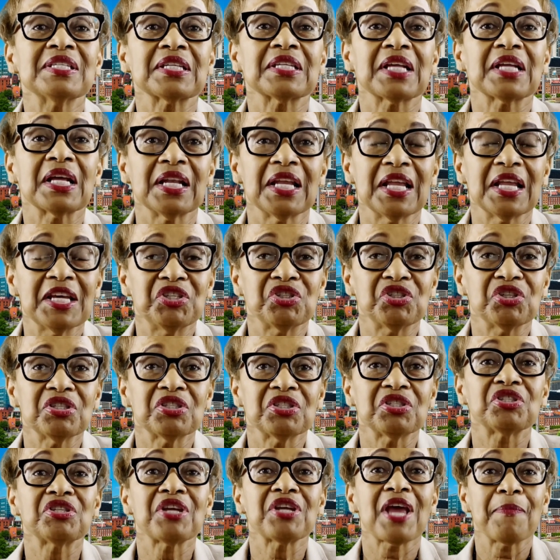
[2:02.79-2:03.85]

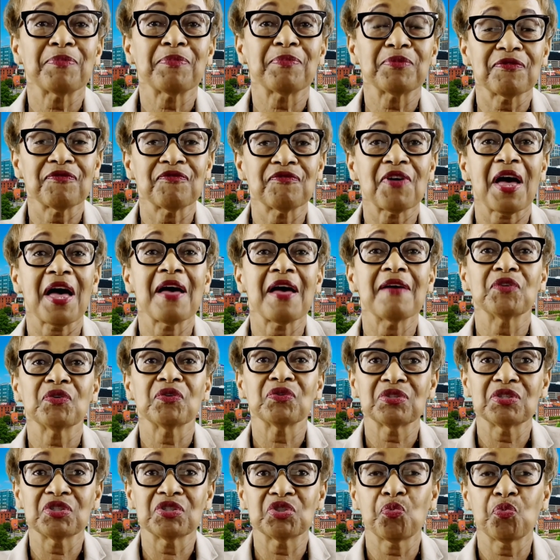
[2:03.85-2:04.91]
Galatians chapter 5,
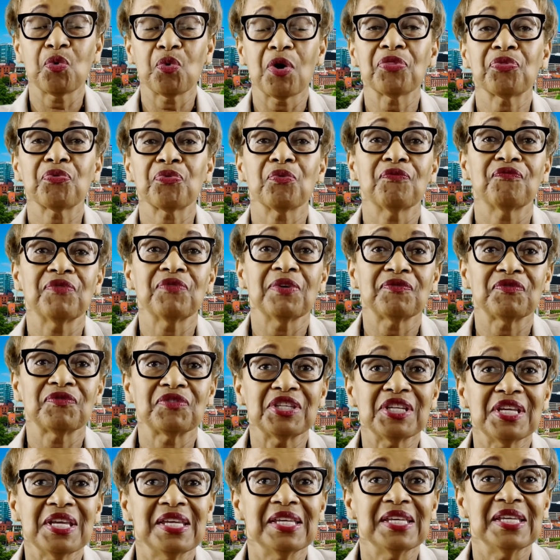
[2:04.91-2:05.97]
verses 1 through
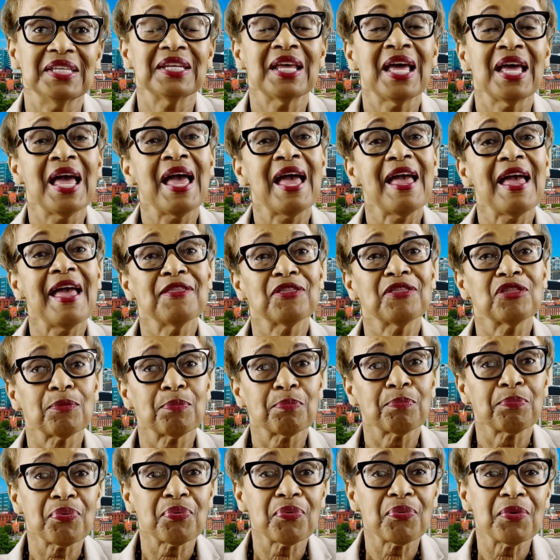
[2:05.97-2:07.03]
15, and the
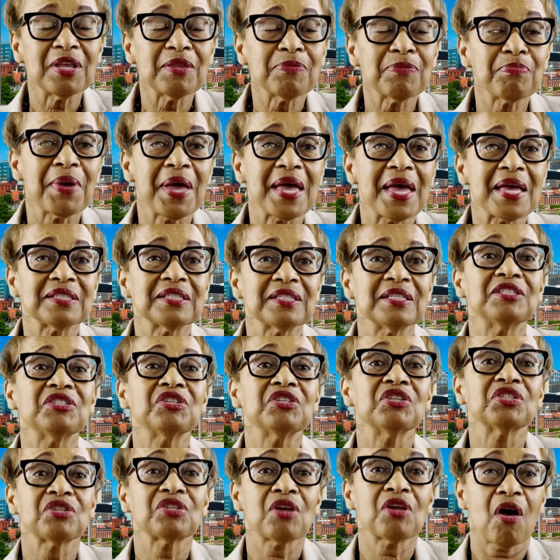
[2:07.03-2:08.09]
print passage
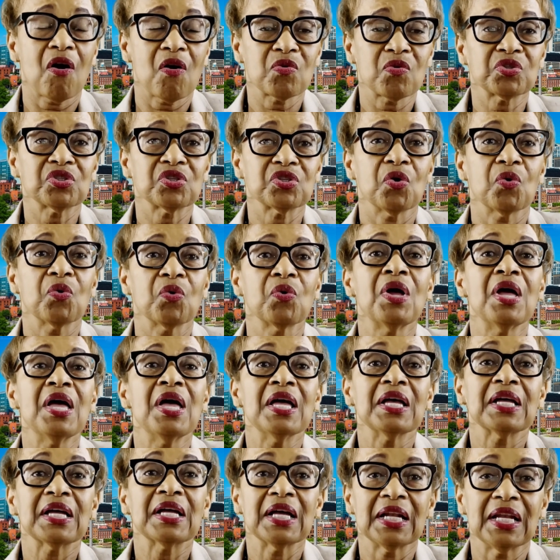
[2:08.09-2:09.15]
is also
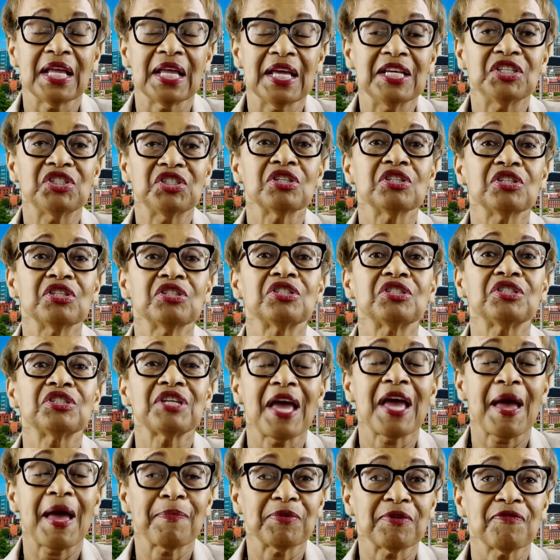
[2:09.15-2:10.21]
Galatians
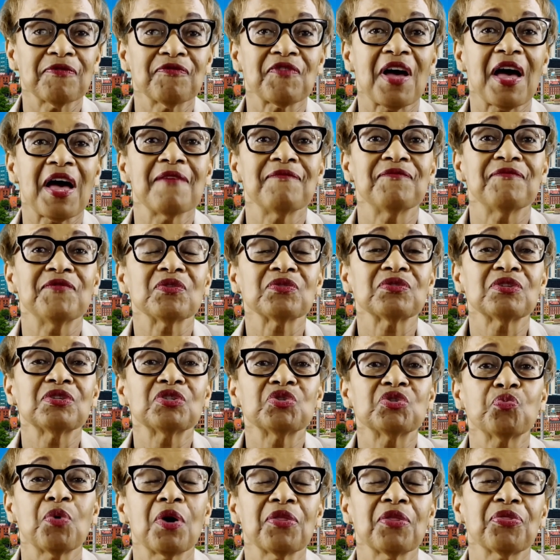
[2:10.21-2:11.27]
chapter 5, verses
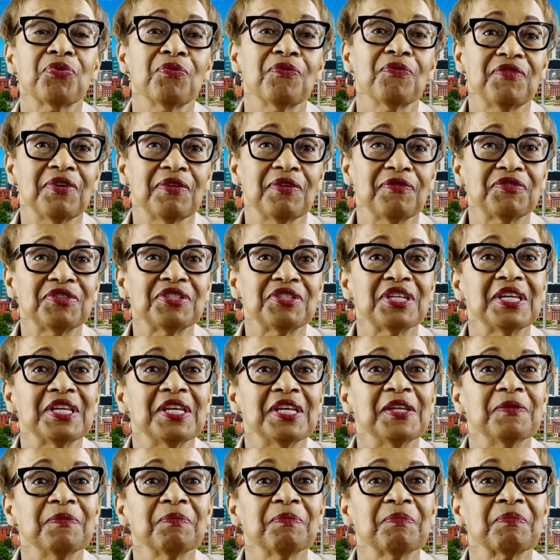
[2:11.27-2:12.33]
1 through
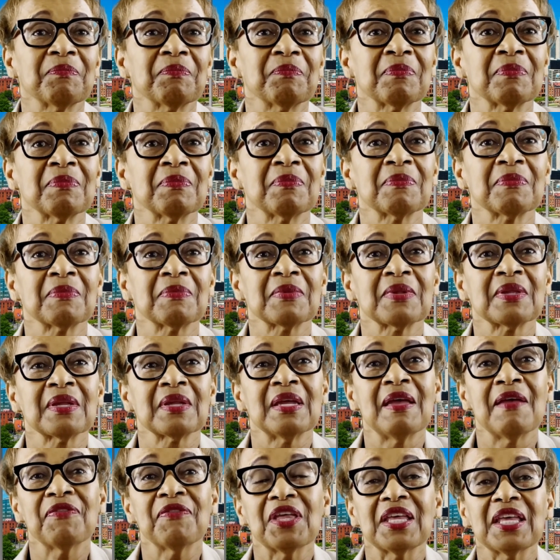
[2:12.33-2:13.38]
15.
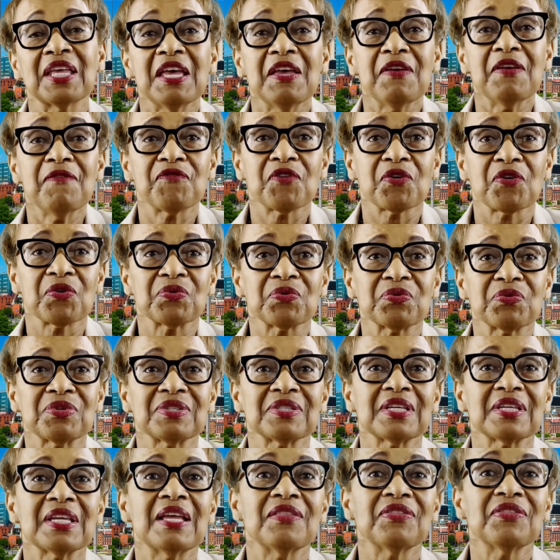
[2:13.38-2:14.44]
The key verse
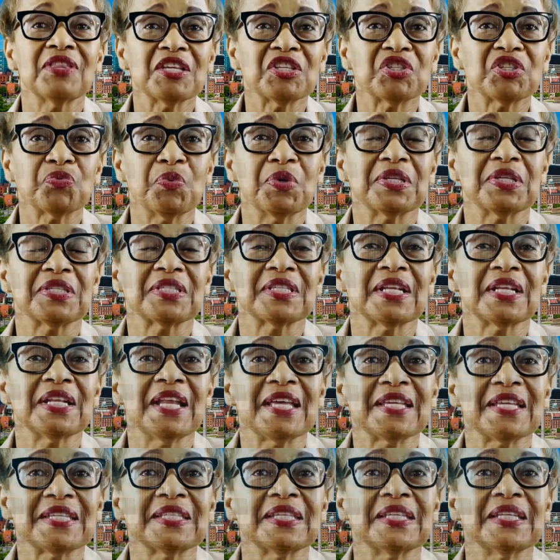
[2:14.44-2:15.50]
in this week's
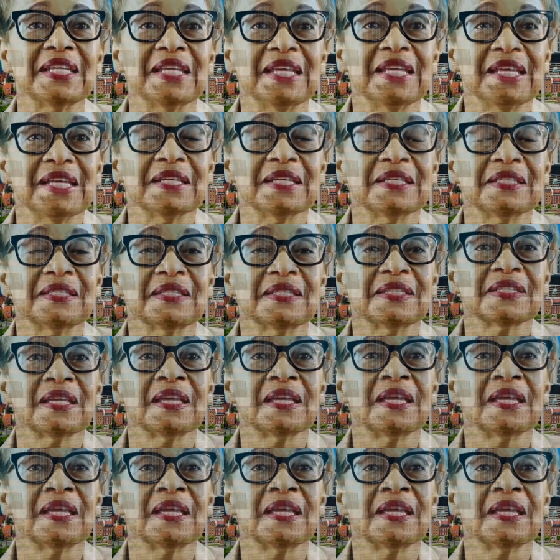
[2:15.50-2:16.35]
lesson is,